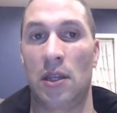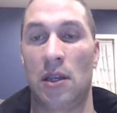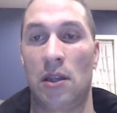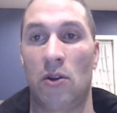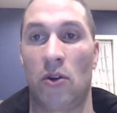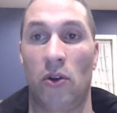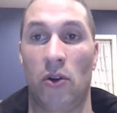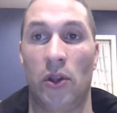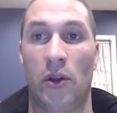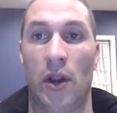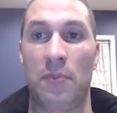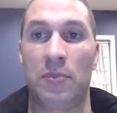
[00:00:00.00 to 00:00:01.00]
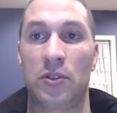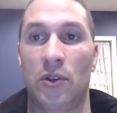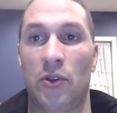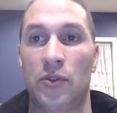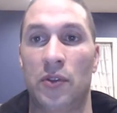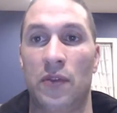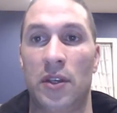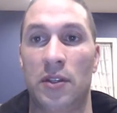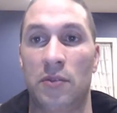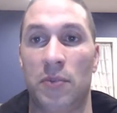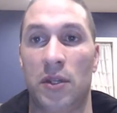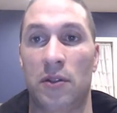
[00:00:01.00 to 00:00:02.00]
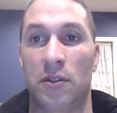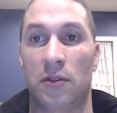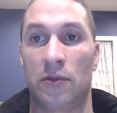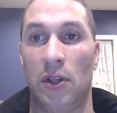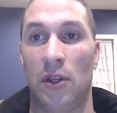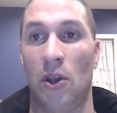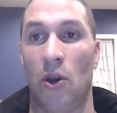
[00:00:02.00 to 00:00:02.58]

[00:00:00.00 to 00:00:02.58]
in earlier episodes of this because of